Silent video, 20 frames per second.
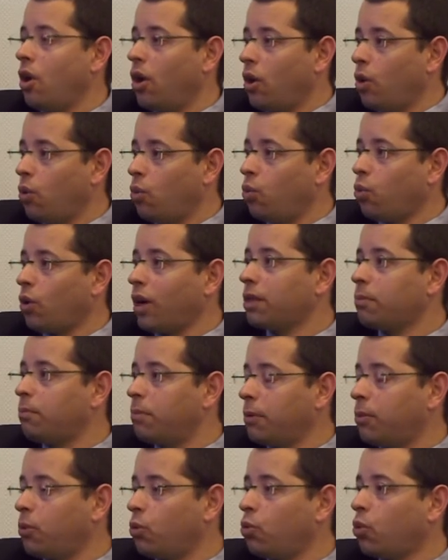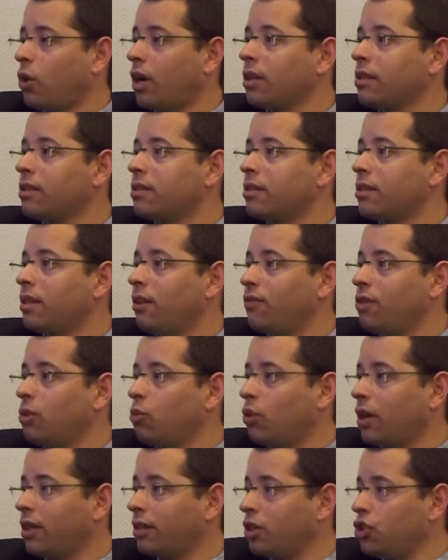what people want, if they
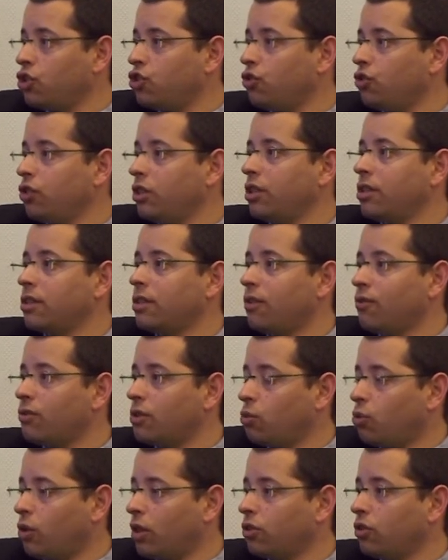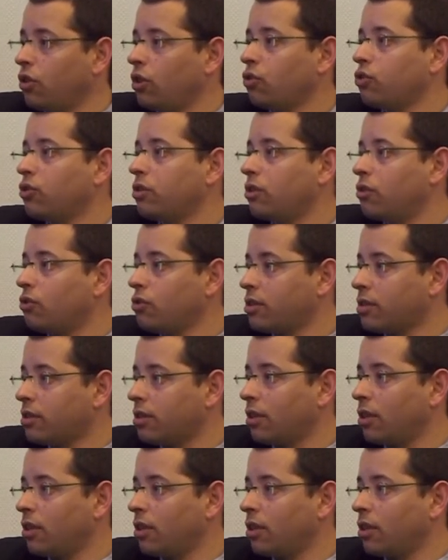want engineers, if they want doctors,